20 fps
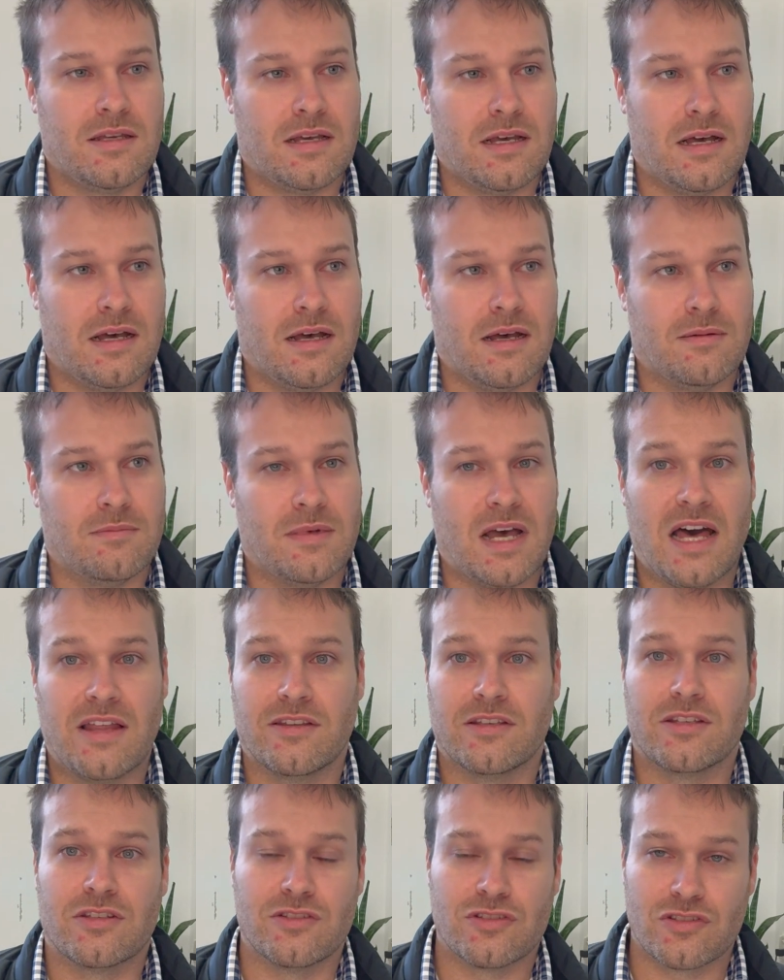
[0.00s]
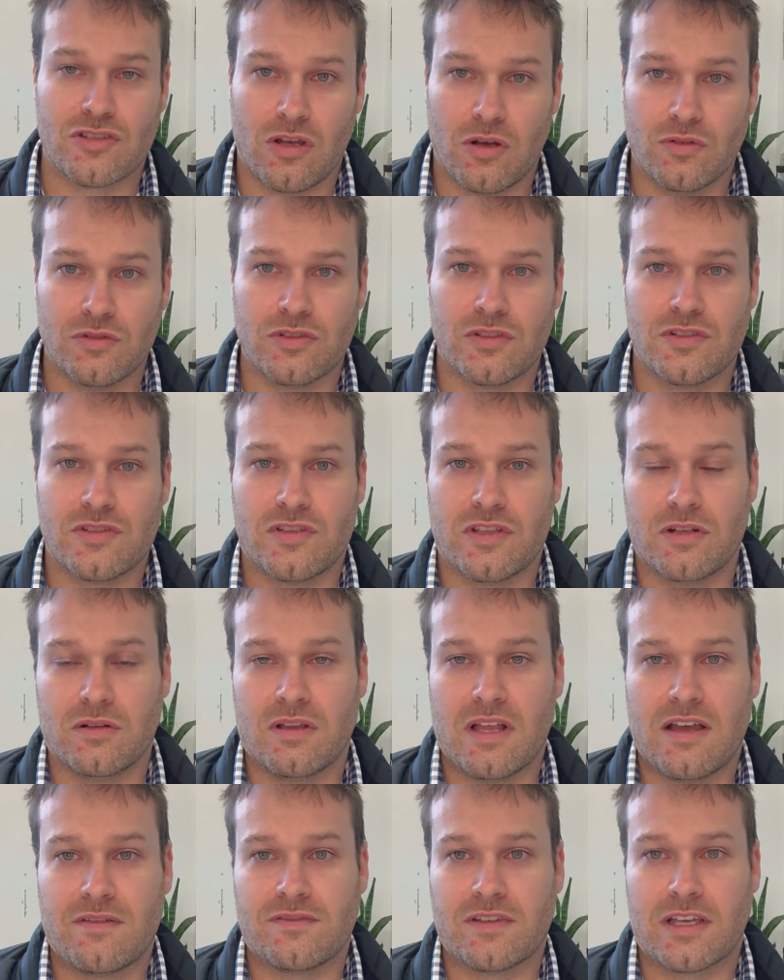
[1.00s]
other consultants that'll
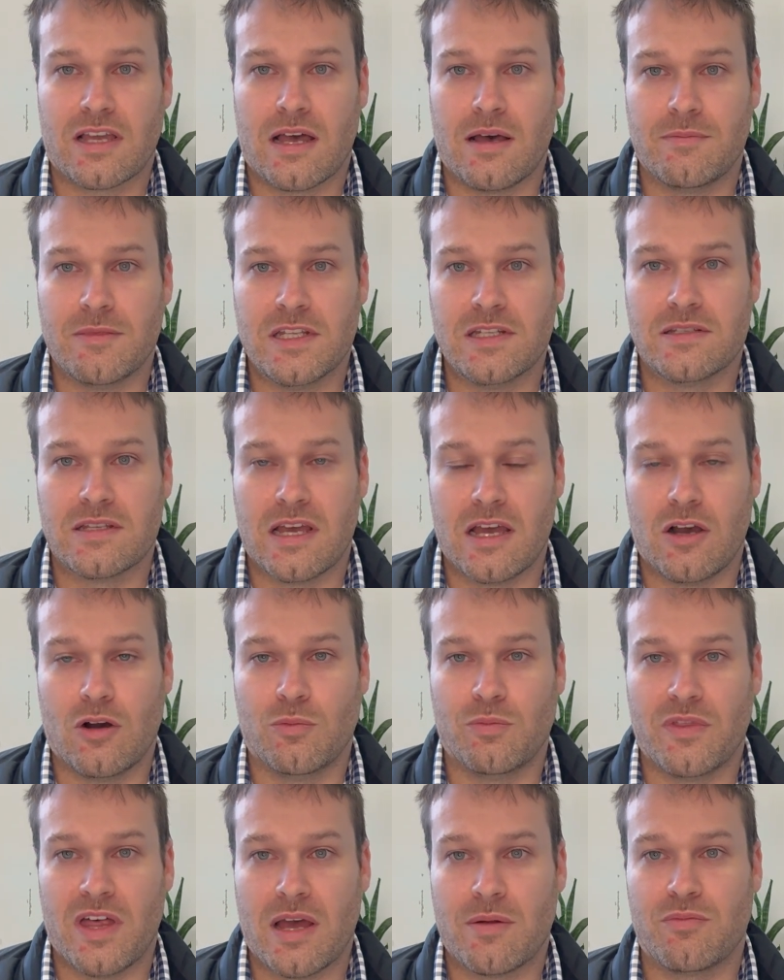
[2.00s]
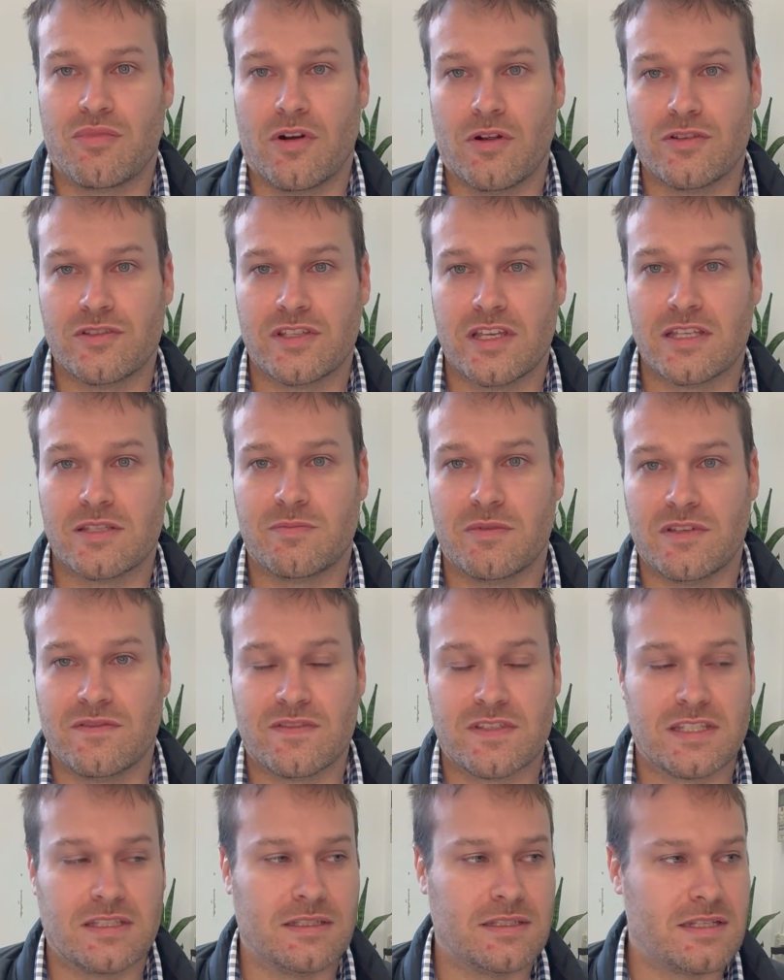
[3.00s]
have to come in to help that process be
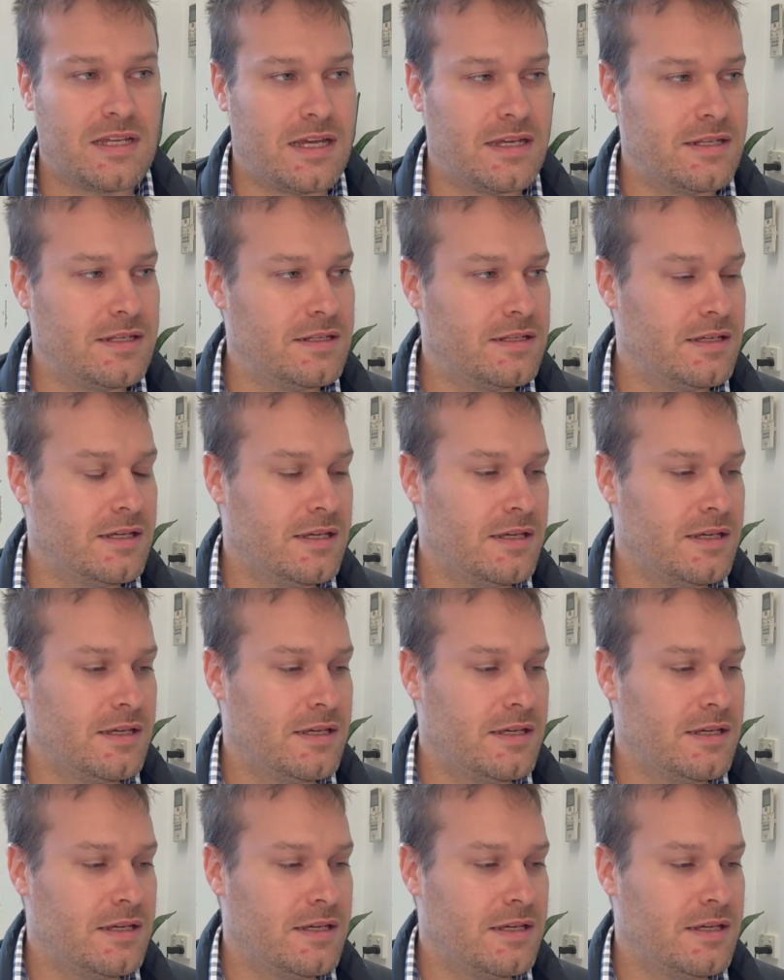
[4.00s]
facilitated.